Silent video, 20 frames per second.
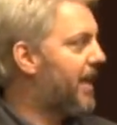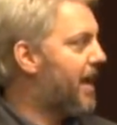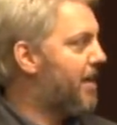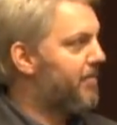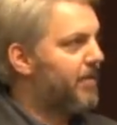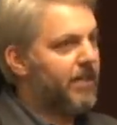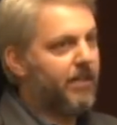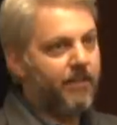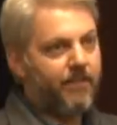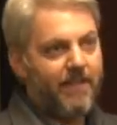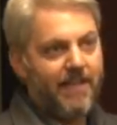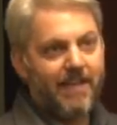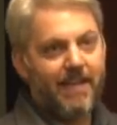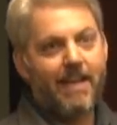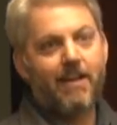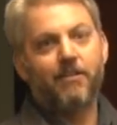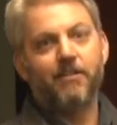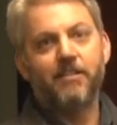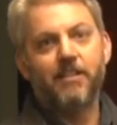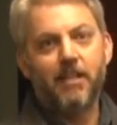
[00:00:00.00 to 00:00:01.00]
happening on the
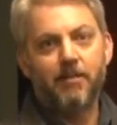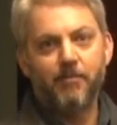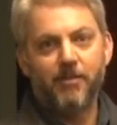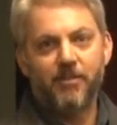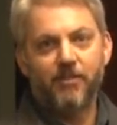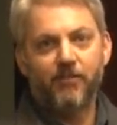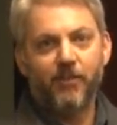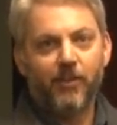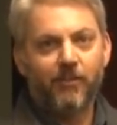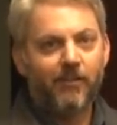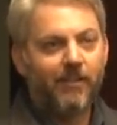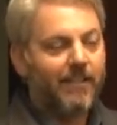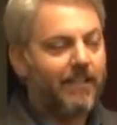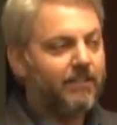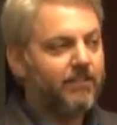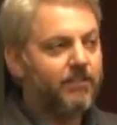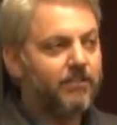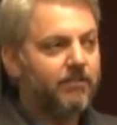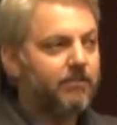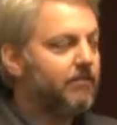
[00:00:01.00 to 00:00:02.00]
account statements of our
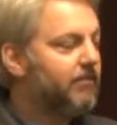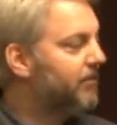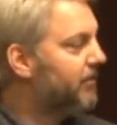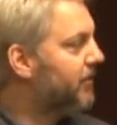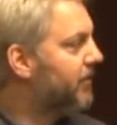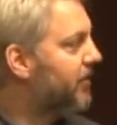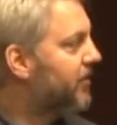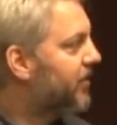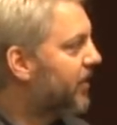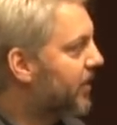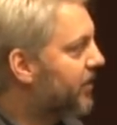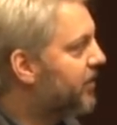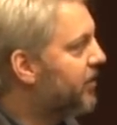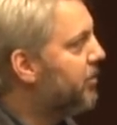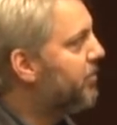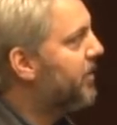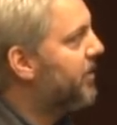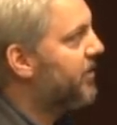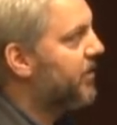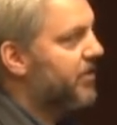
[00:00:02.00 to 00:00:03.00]
clients. Six
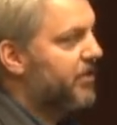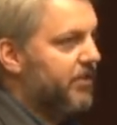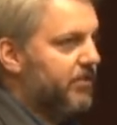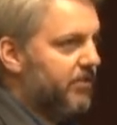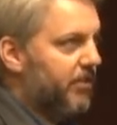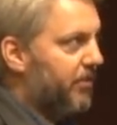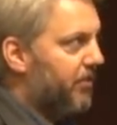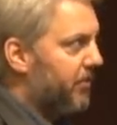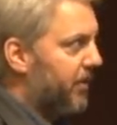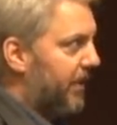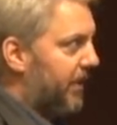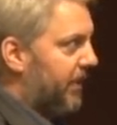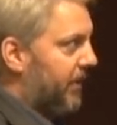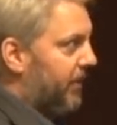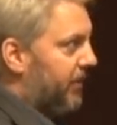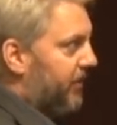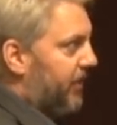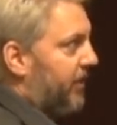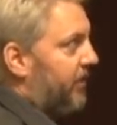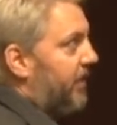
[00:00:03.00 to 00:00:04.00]
new positions in three
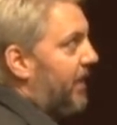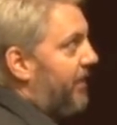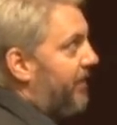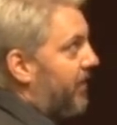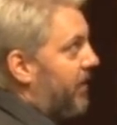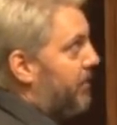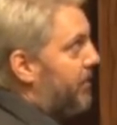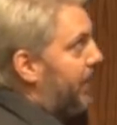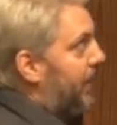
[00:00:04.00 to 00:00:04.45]
years, that's not very